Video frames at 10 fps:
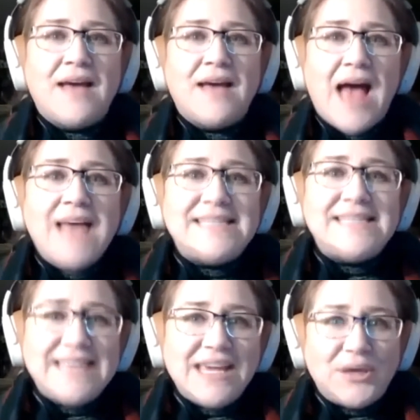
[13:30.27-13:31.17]
I
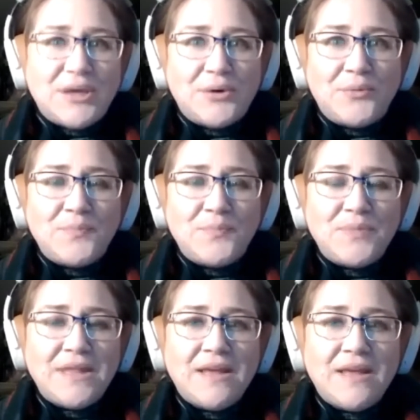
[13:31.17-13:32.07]
see you.
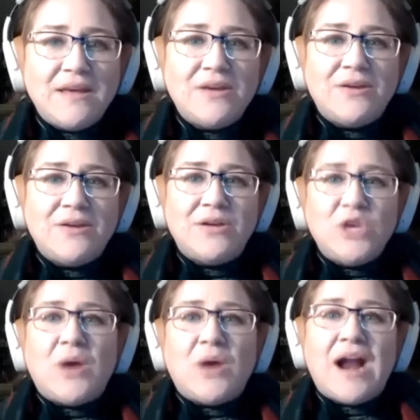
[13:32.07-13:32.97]

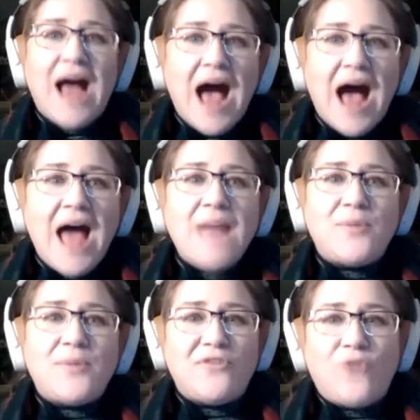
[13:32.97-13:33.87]
You are
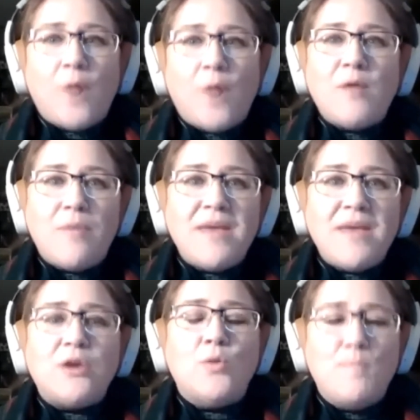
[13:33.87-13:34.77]
high-performing
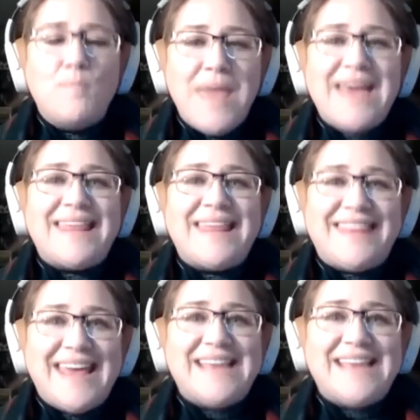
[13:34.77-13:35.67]
women who make
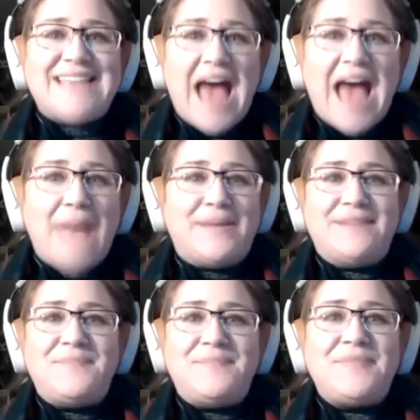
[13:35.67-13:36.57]
things
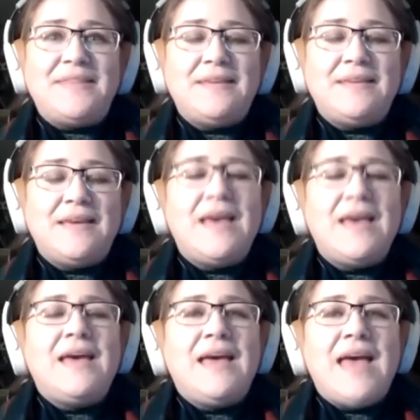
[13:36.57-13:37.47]
happen.
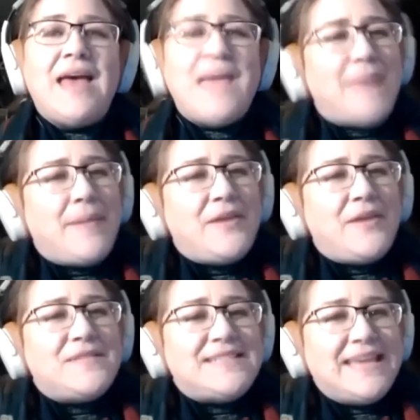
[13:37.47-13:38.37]
And maybe
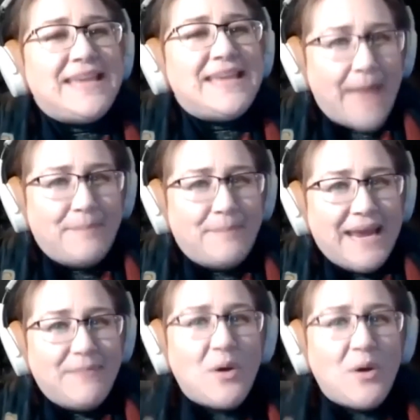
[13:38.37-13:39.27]
you've seen that
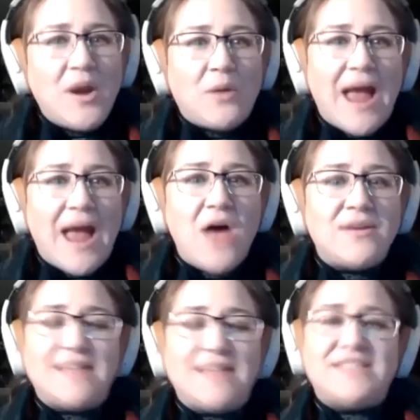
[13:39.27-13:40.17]
meme going
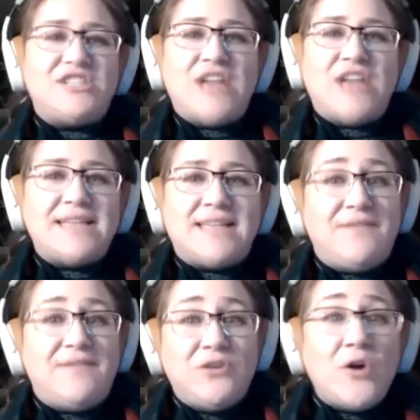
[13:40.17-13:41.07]
around that suggests that
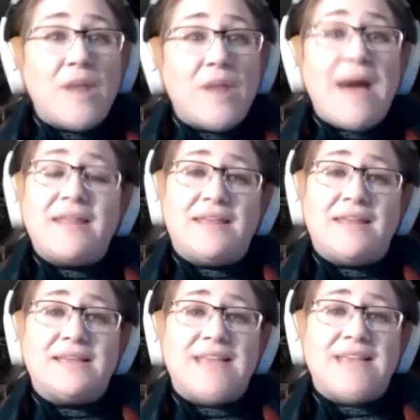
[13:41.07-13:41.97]
if you don't come out of
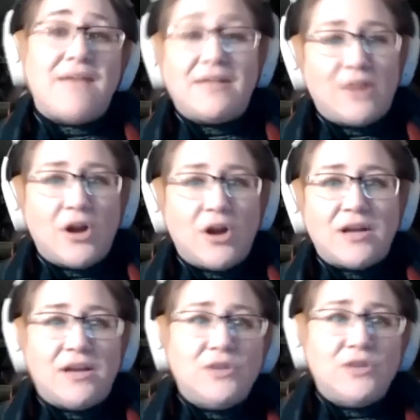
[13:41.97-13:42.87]
this having
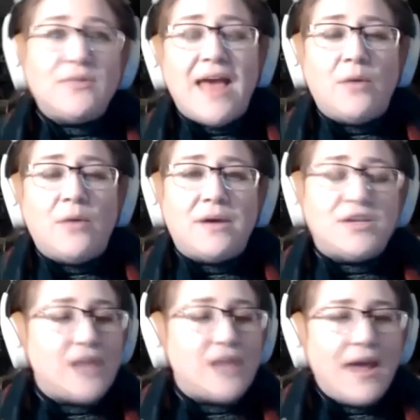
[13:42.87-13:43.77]
learned a new
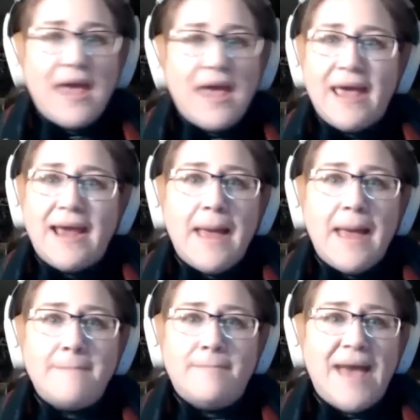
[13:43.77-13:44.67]
language and
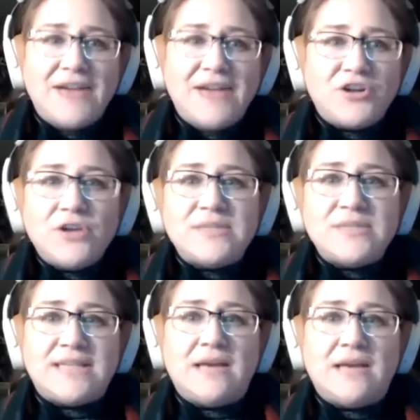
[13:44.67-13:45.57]
mastered a new
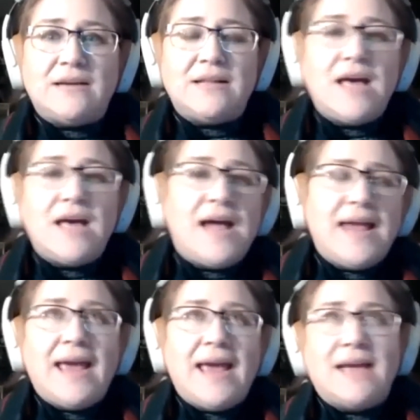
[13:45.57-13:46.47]
skill
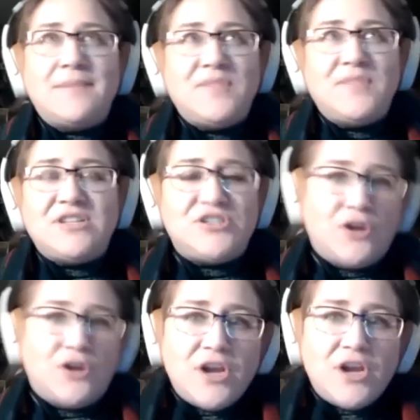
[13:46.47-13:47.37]
and
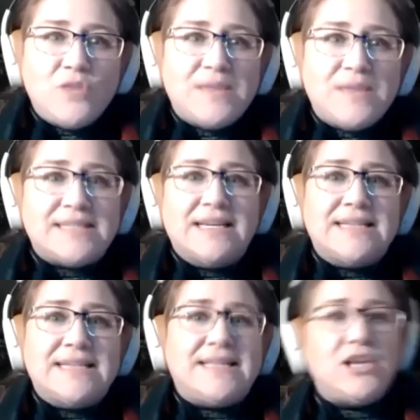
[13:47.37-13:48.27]
started a new
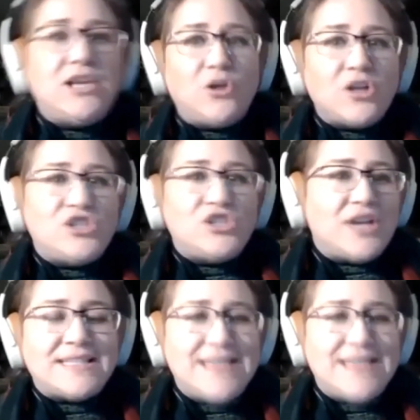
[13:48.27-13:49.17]
business, then you're
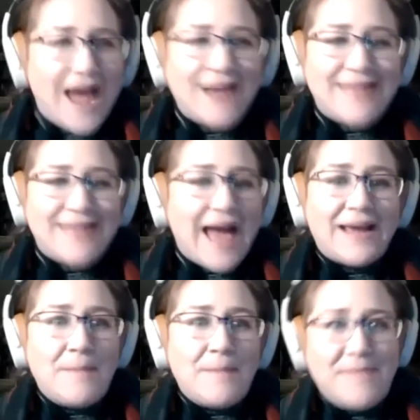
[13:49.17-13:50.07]
just not that
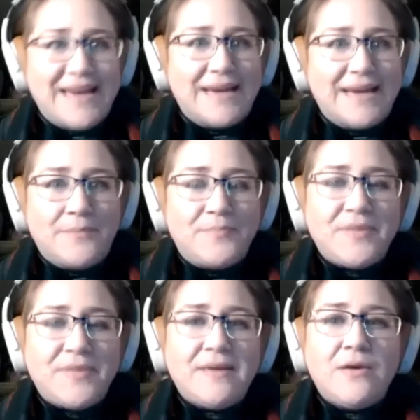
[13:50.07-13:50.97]
committed.
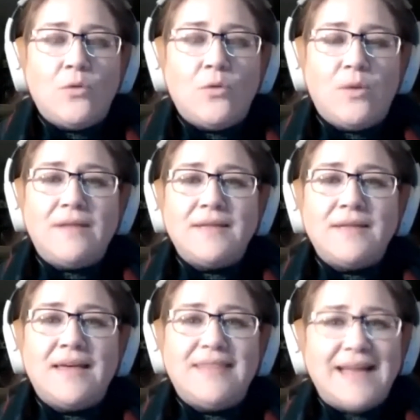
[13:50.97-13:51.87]
Well,
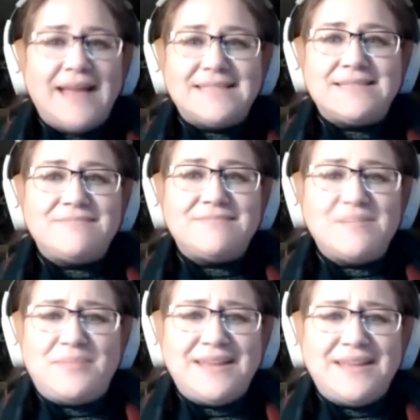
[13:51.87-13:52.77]
that's
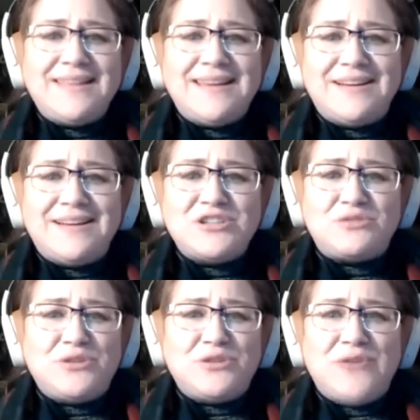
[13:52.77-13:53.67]
completely
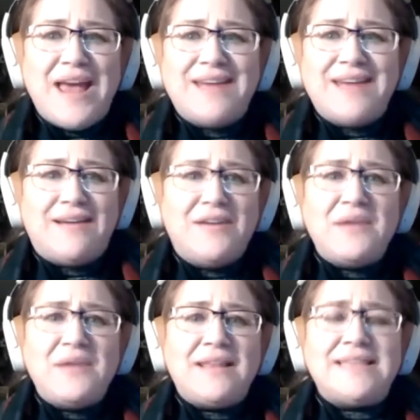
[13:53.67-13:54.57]
untrue and
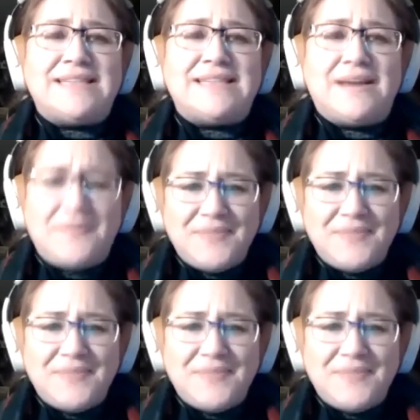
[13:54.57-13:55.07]
unrealistic.